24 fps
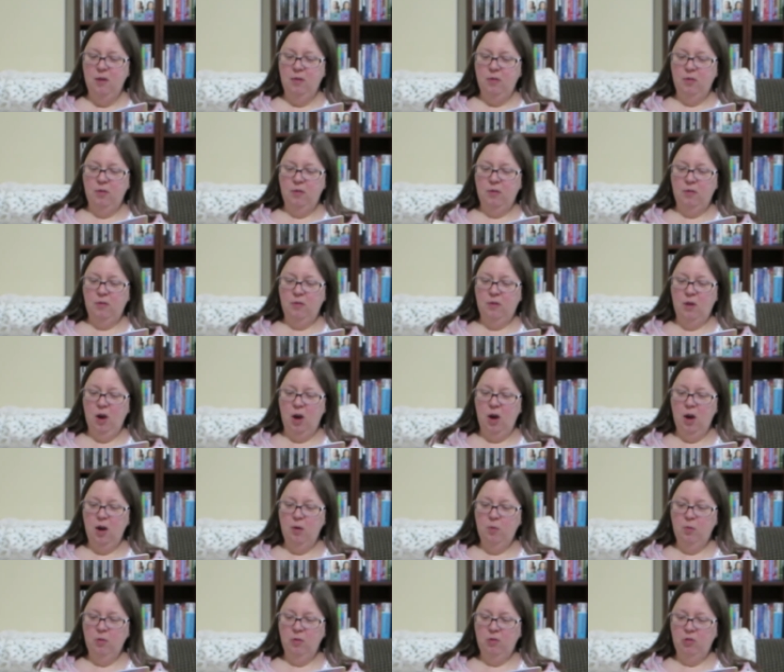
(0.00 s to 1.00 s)
this
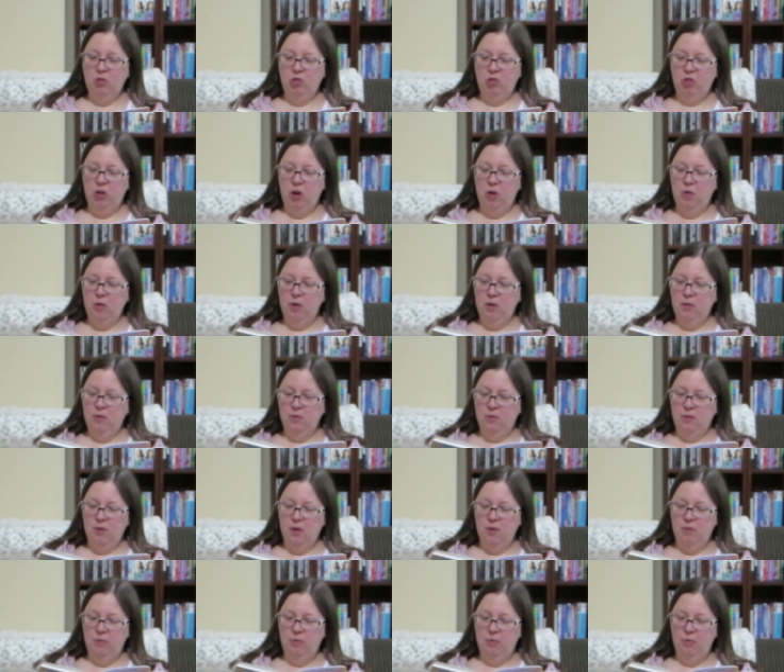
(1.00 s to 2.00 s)
guy was shouting
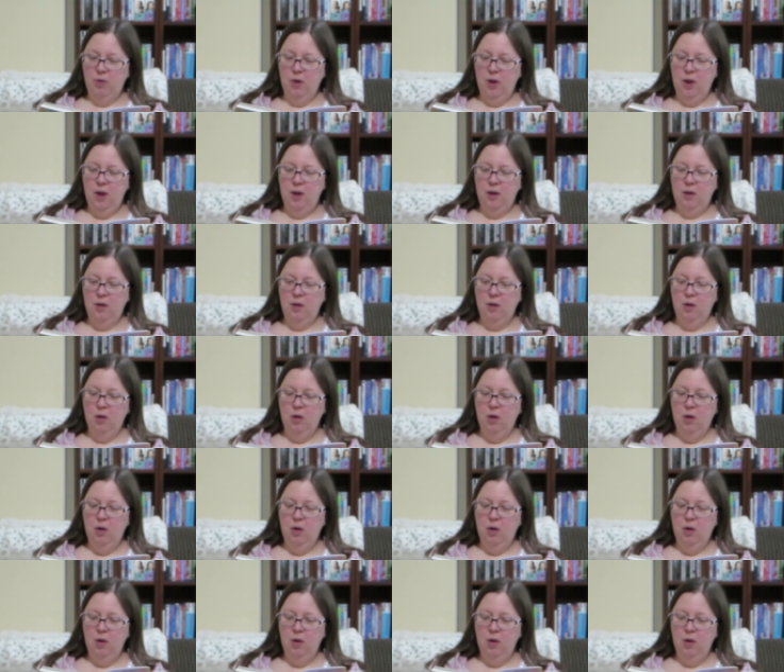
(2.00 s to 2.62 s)
stuff like,